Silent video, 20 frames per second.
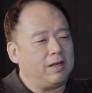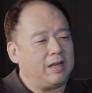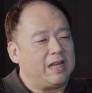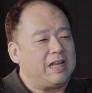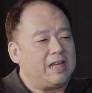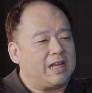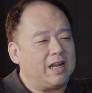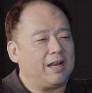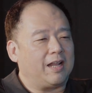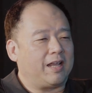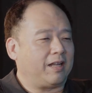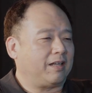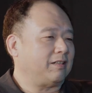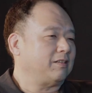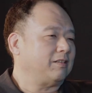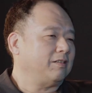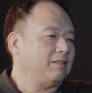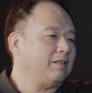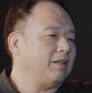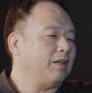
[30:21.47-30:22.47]

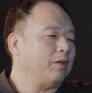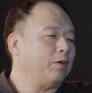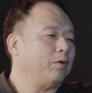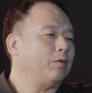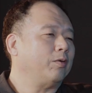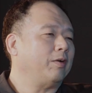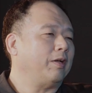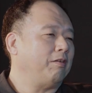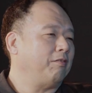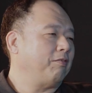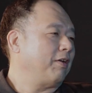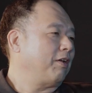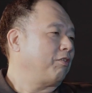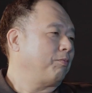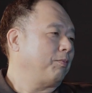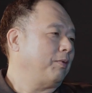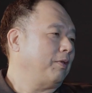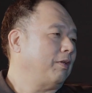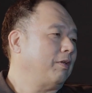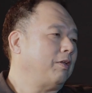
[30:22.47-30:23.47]
intellect you know
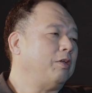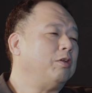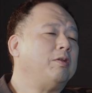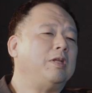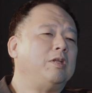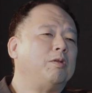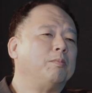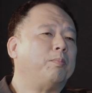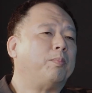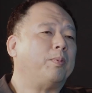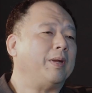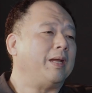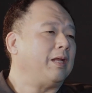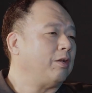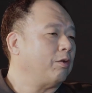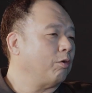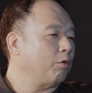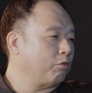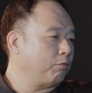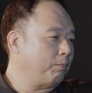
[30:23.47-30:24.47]
investment you need to
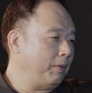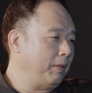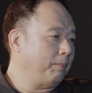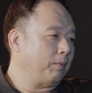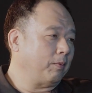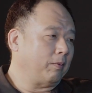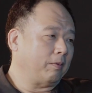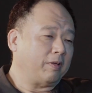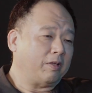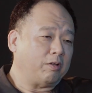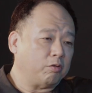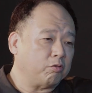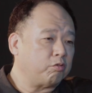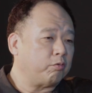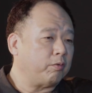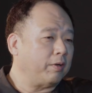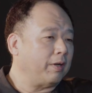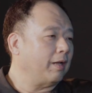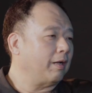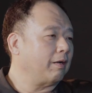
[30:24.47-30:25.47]
bring those people to
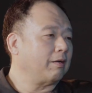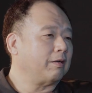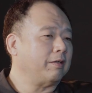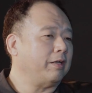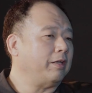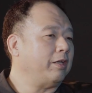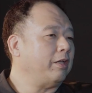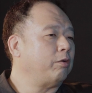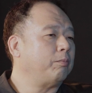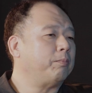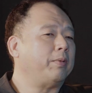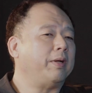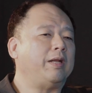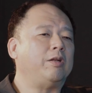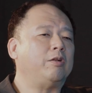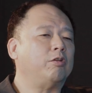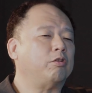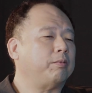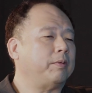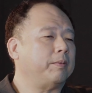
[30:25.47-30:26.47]
sri lanka you need to
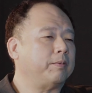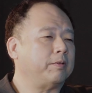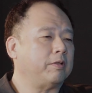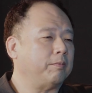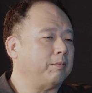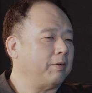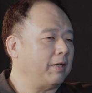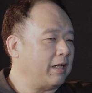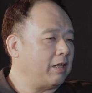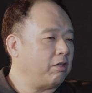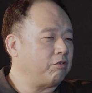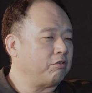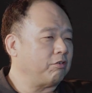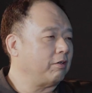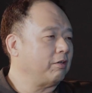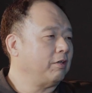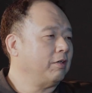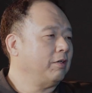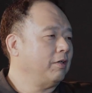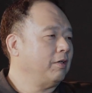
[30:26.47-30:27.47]
bring those people to
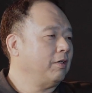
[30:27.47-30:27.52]
malaysia